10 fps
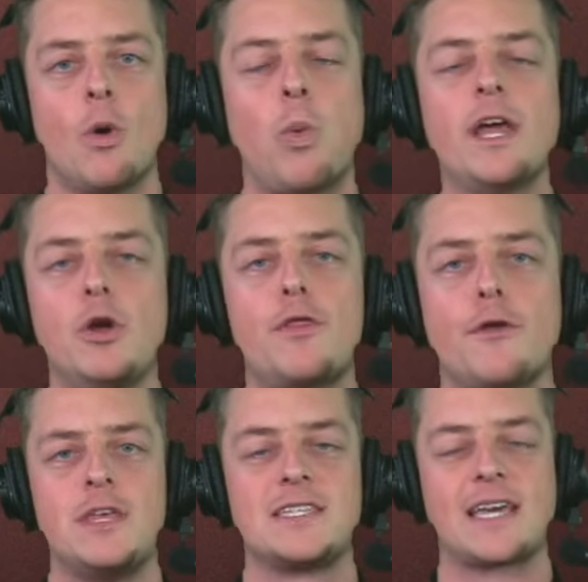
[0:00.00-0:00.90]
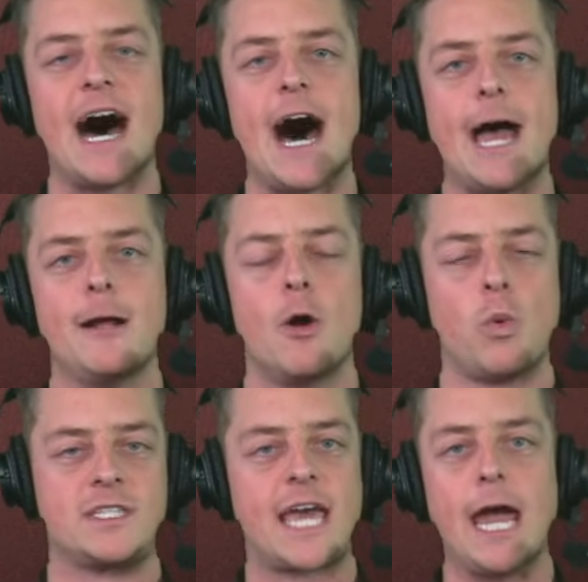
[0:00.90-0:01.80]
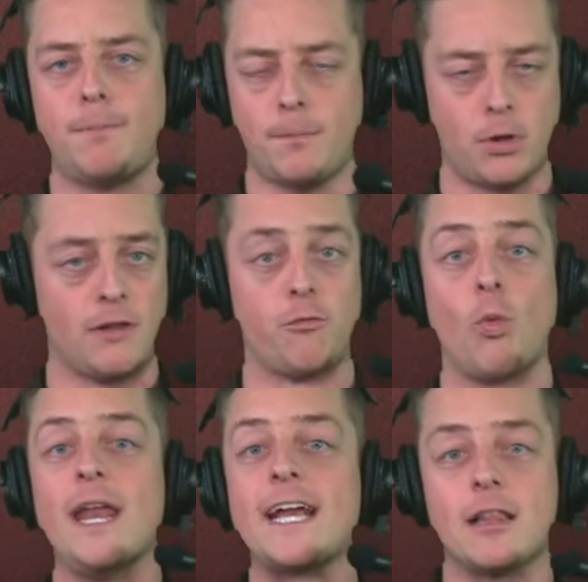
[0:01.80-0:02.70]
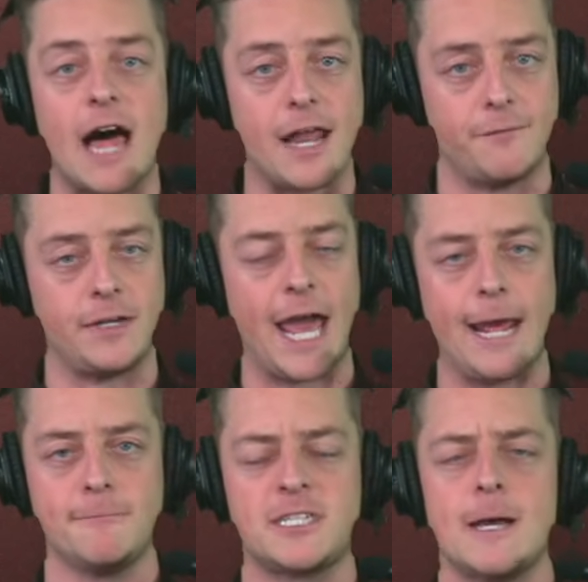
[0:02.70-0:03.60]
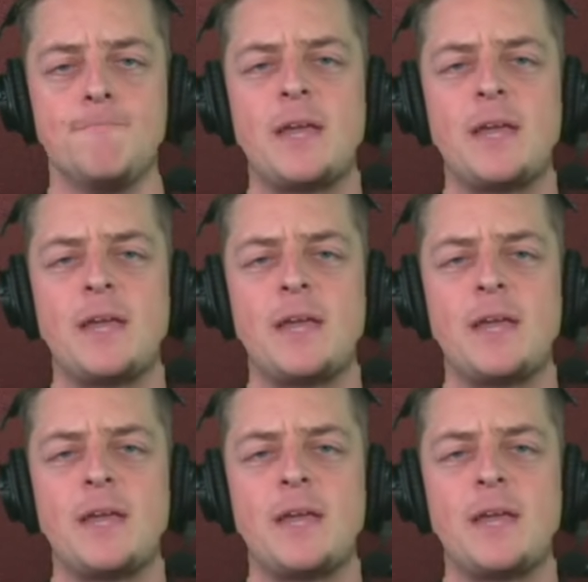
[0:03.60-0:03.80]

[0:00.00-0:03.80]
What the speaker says: we knew this guy was capable of winning a lot of games.